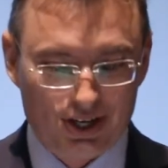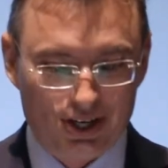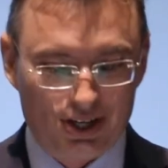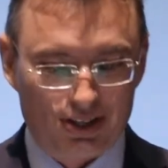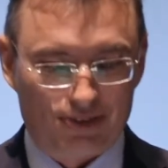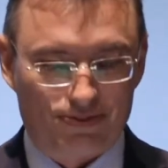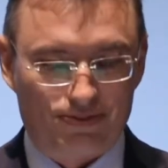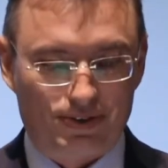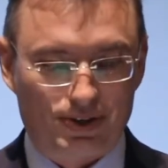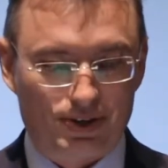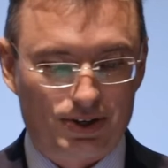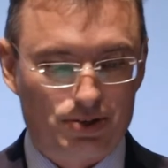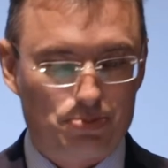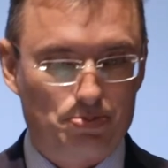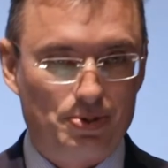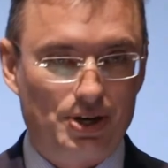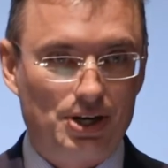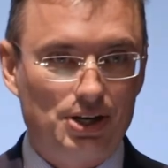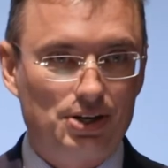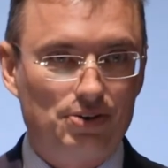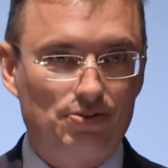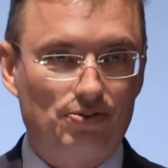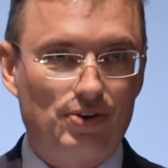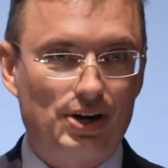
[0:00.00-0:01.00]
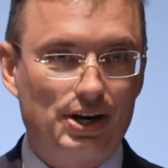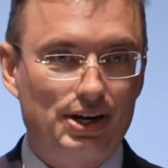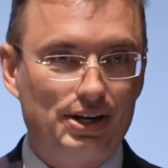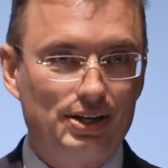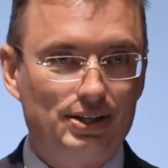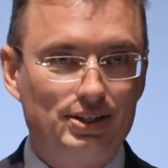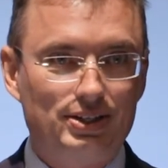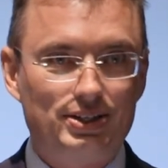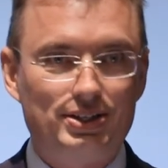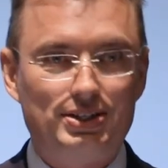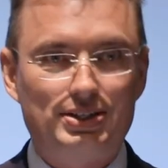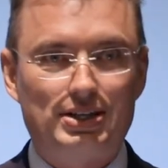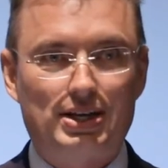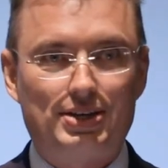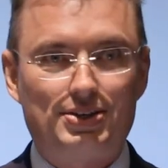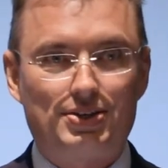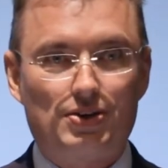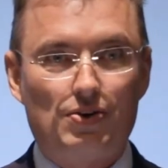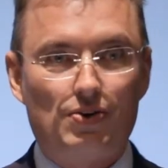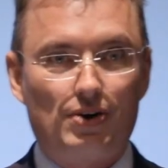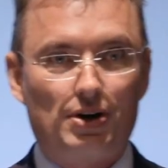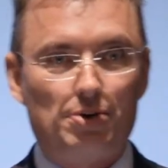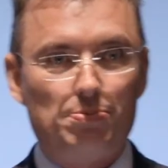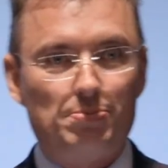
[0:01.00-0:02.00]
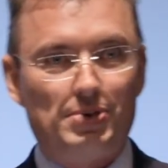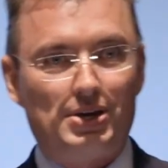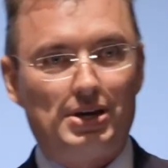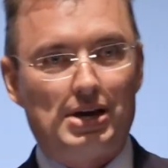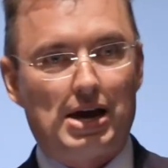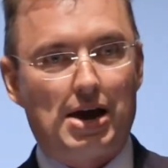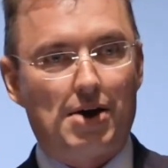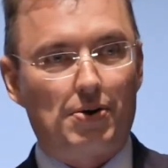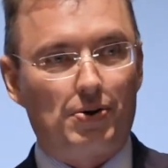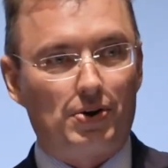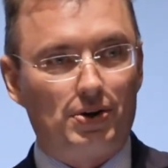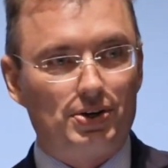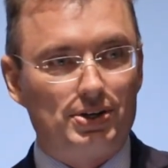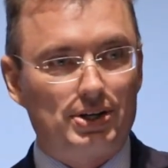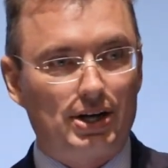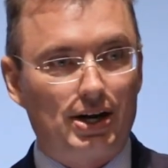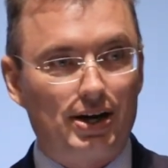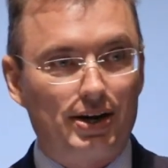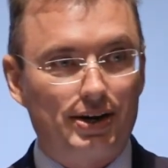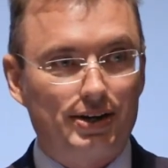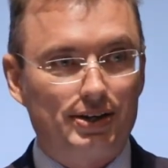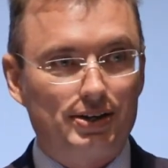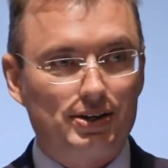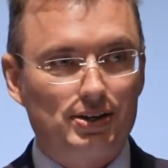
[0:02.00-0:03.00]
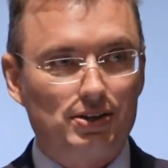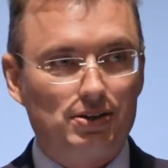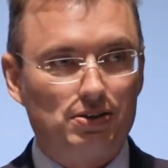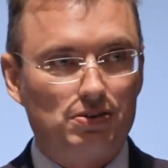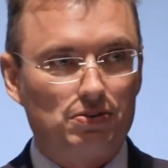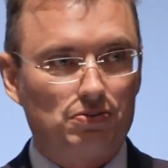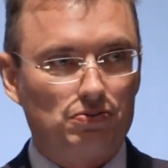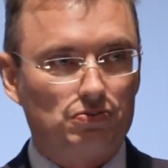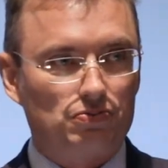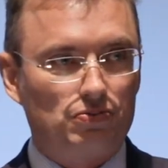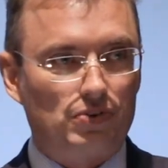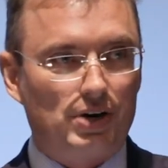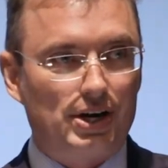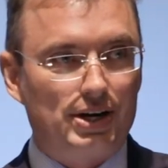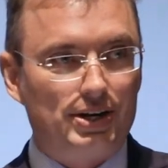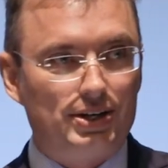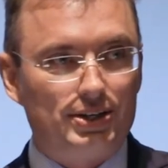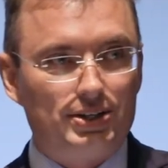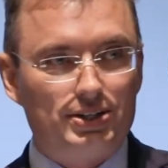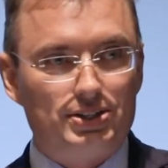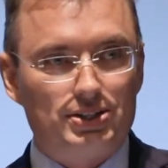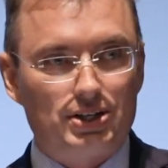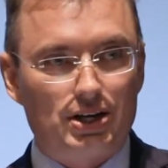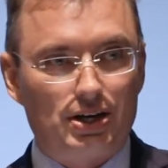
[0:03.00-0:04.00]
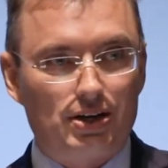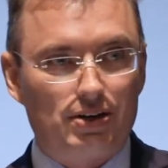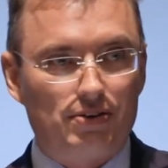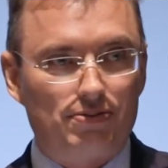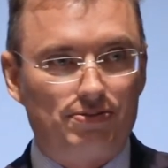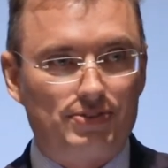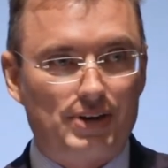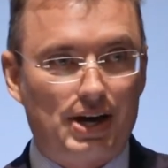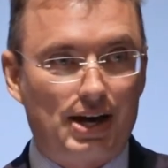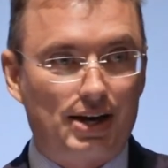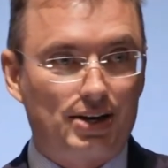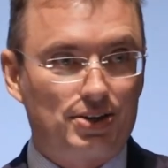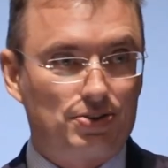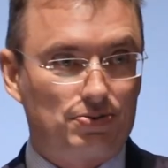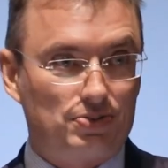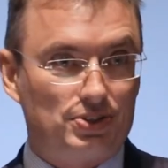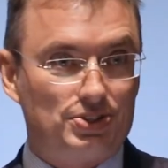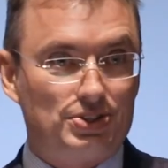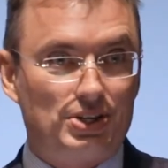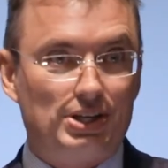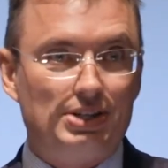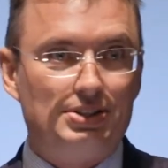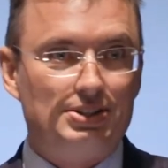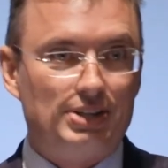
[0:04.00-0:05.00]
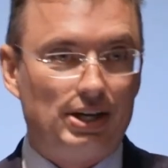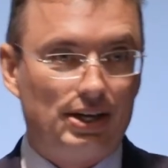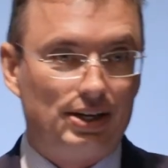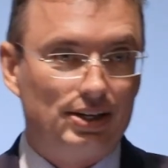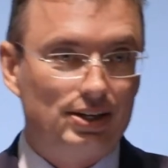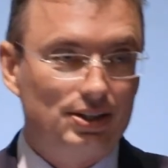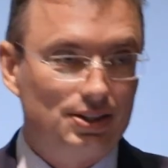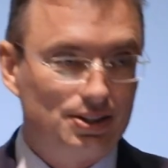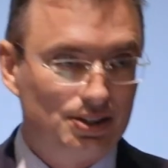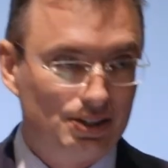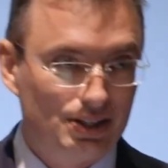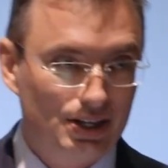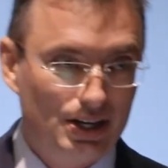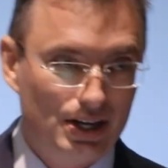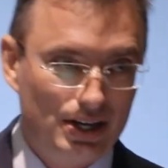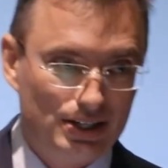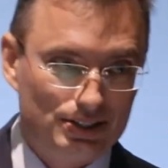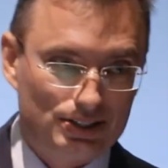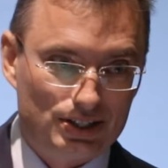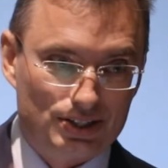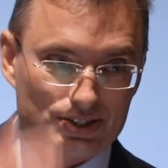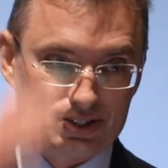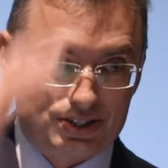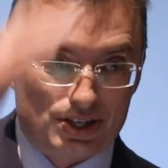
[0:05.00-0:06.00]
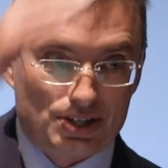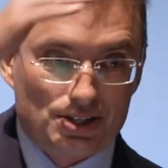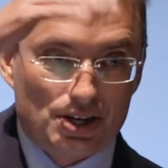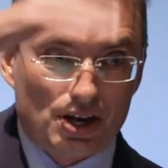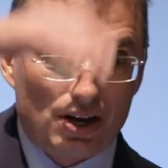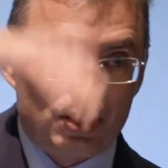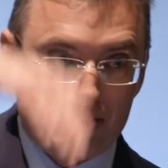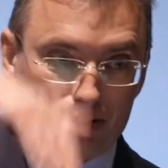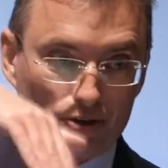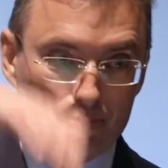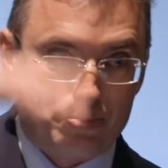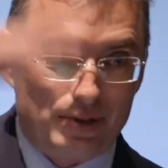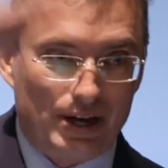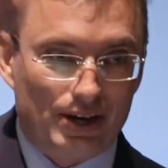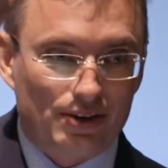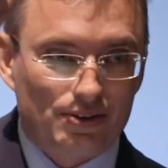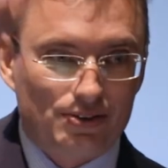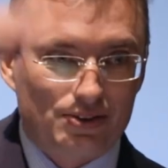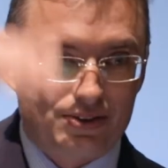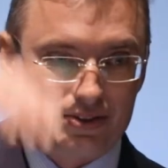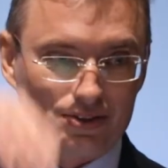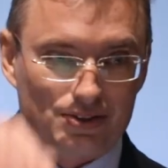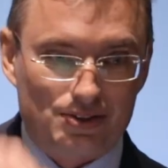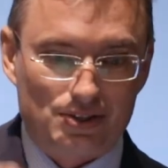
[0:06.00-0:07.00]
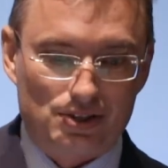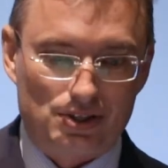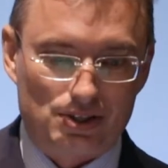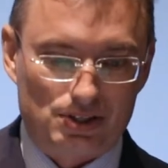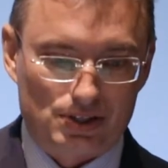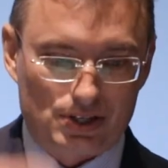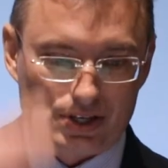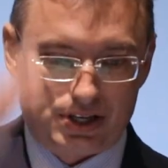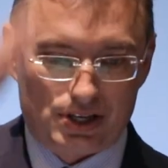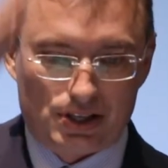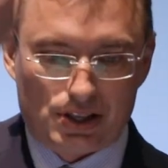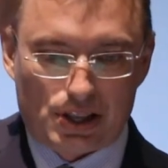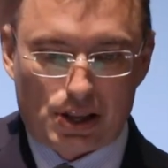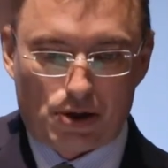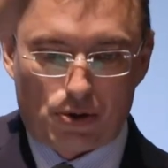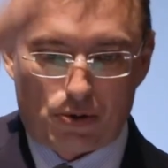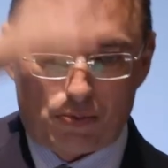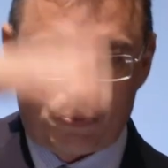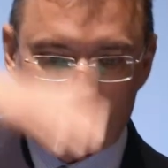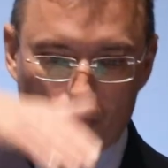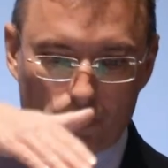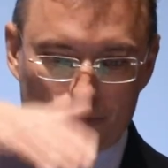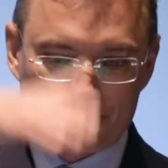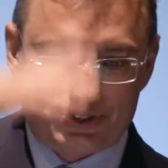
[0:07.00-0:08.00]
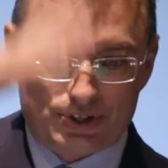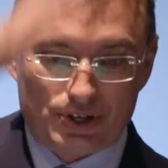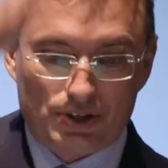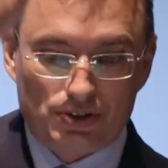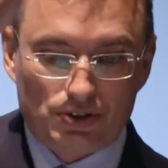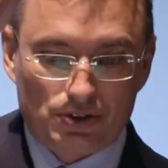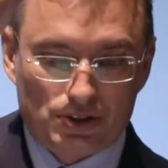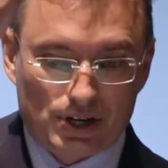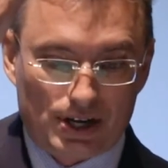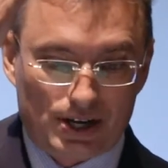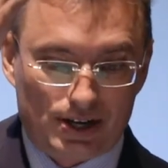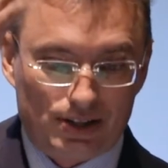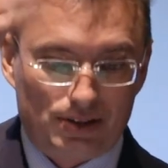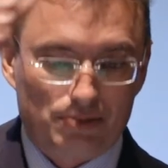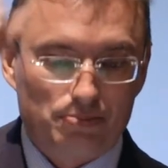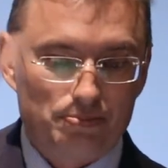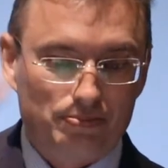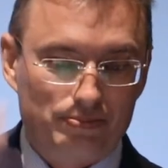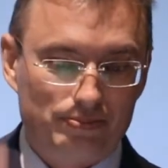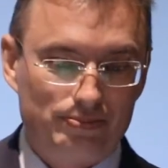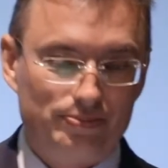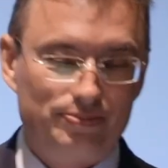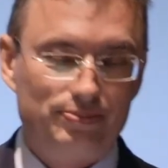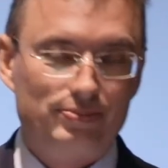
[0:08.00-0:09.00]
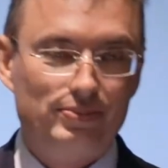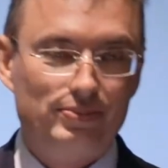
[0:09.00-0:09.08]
The first being the range. That's going to be our entire range of tax receipt data, just the dollar amounts in the single column.